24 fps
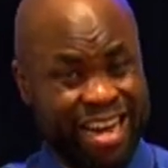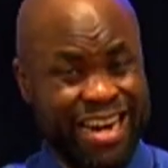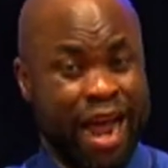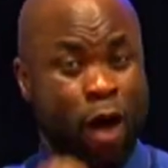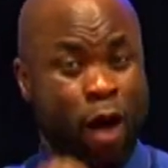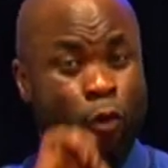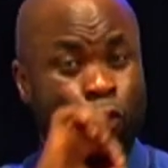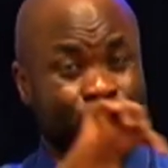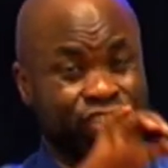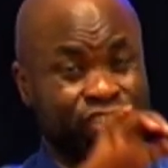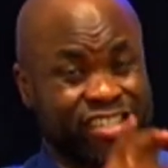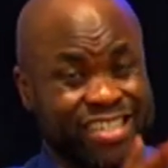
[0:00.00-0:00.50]
I
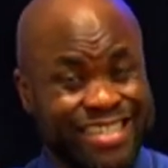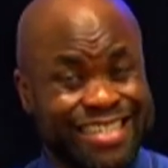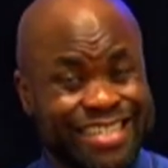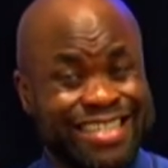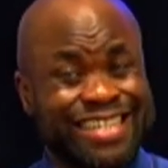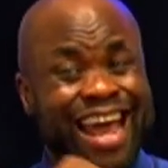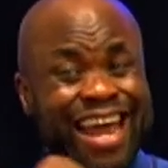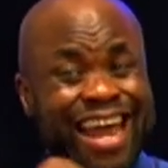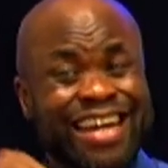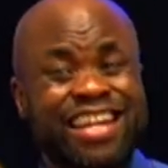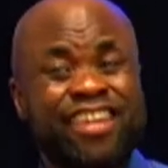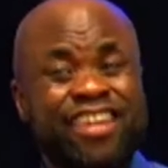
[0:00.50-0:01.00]
was
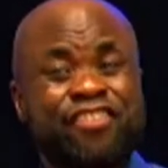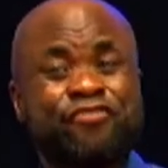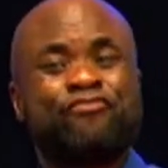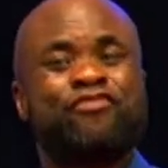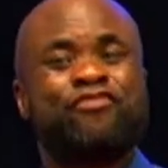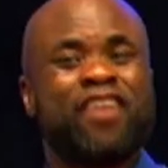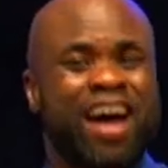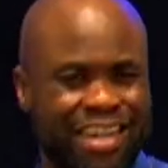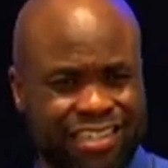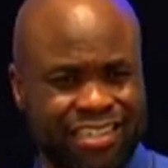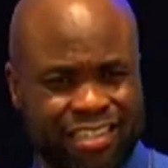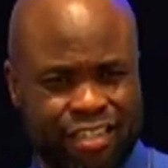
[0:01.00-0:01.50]

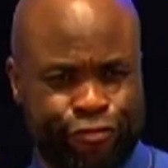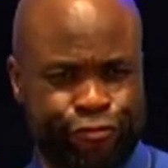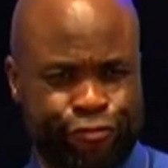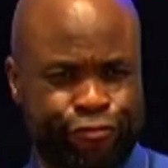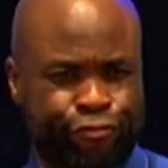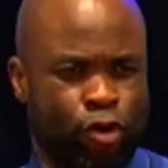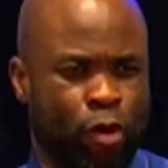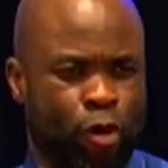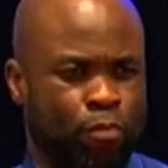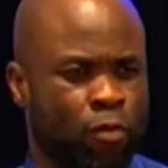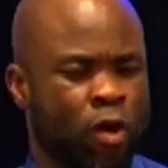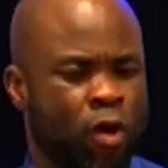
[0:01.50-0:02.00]
delivered
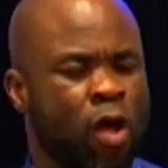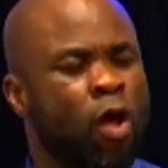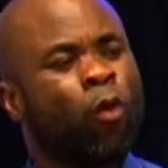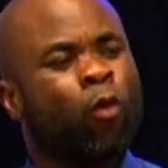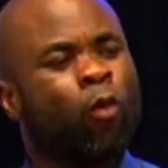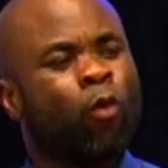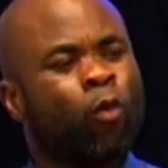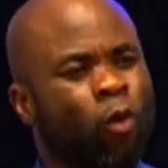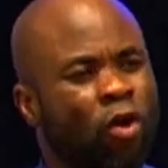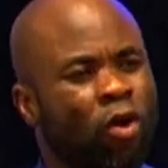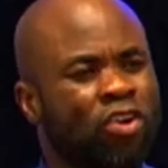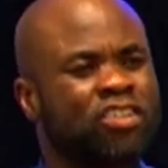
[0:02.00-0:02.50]
from
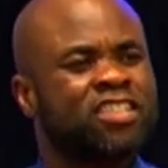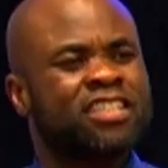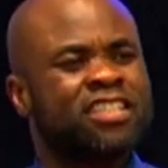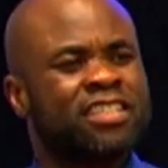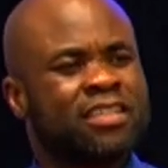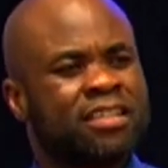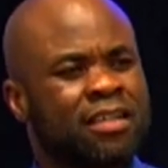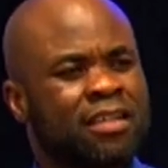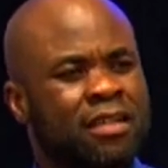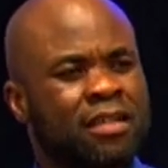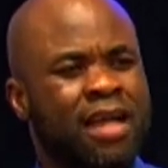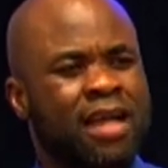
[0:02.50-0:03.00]
what
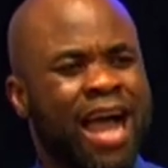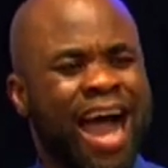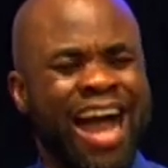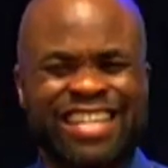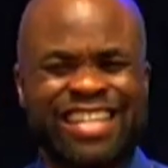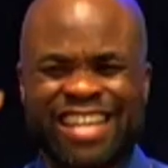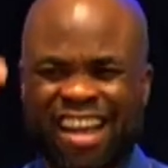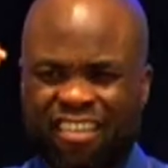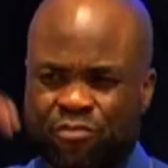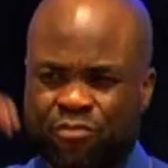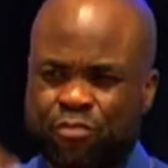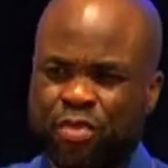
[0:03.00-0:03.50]
I
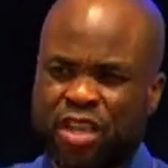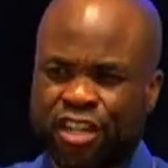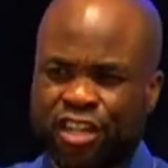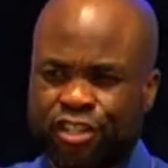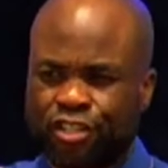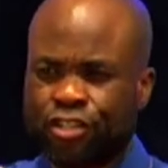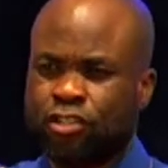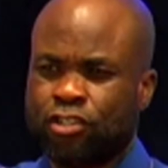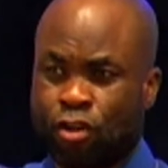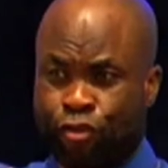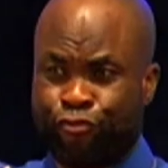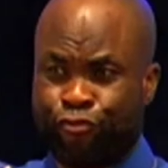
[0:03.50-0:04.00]
have been
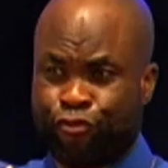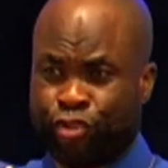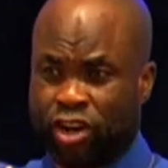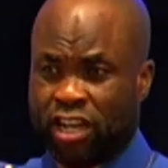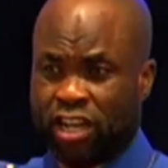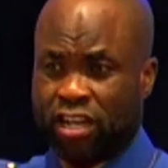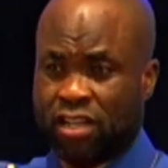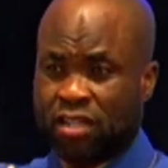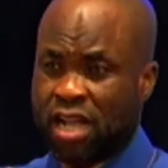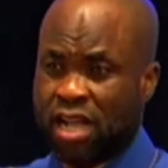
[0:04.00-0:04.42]
suffering.